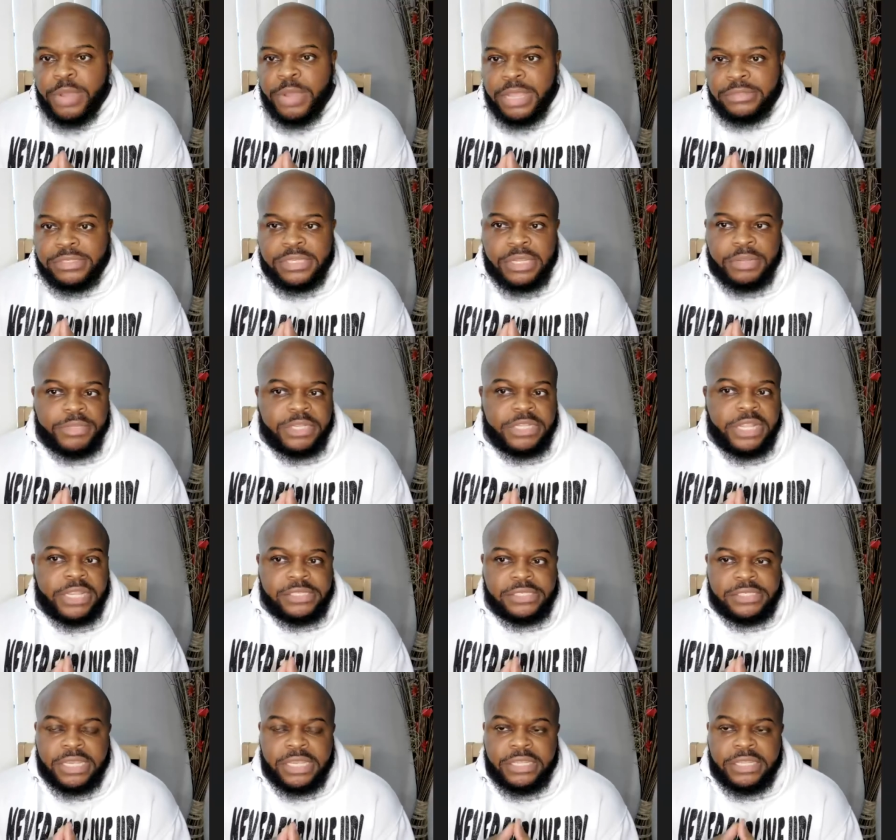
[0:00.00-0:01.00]
something and they
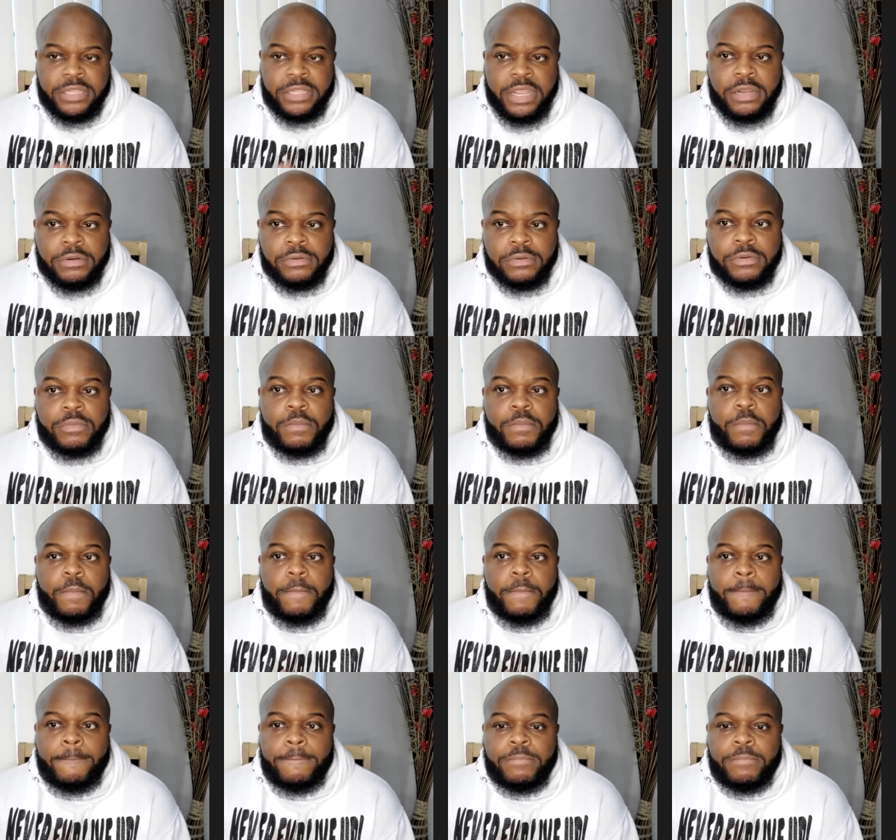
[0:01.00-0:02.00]
say no,
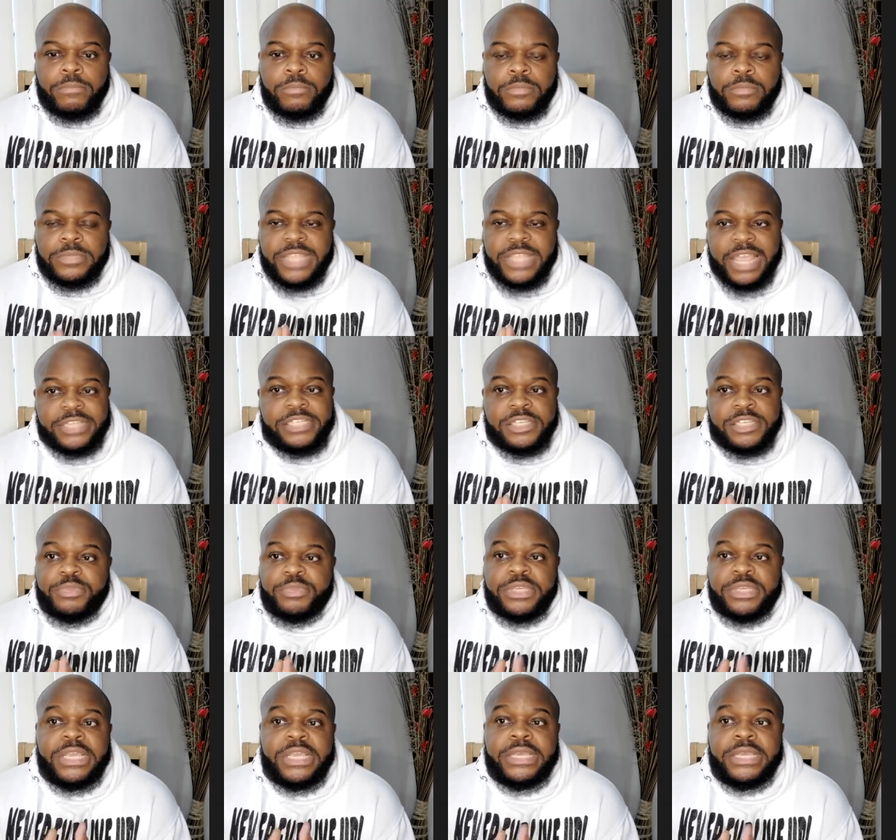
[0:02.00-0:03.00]
that should
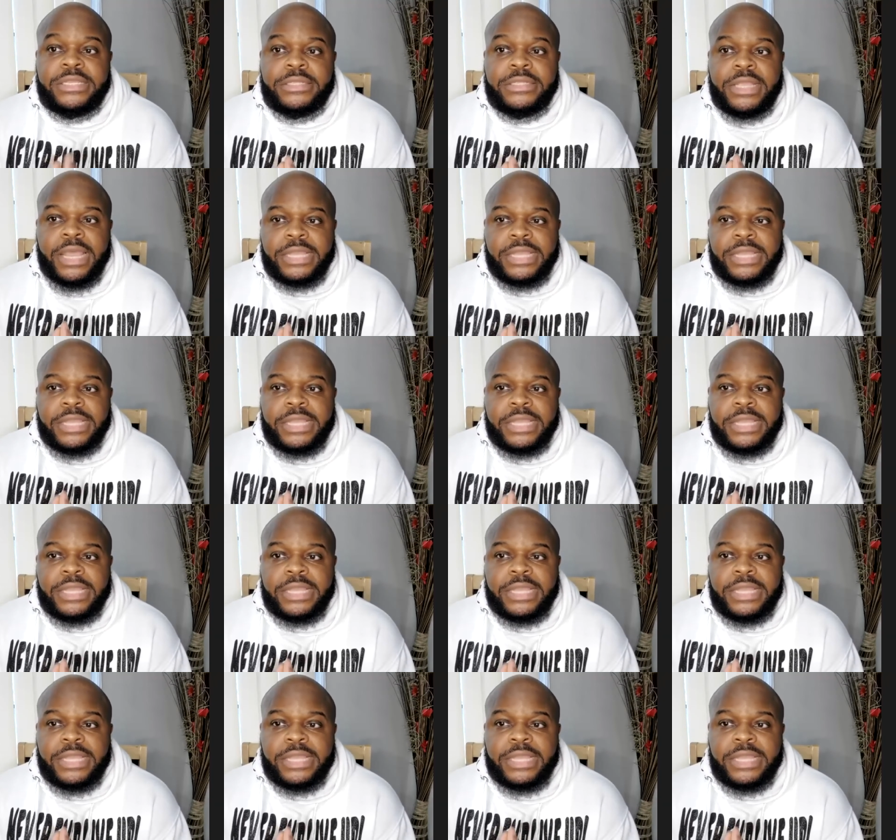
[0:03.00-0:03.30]
be it.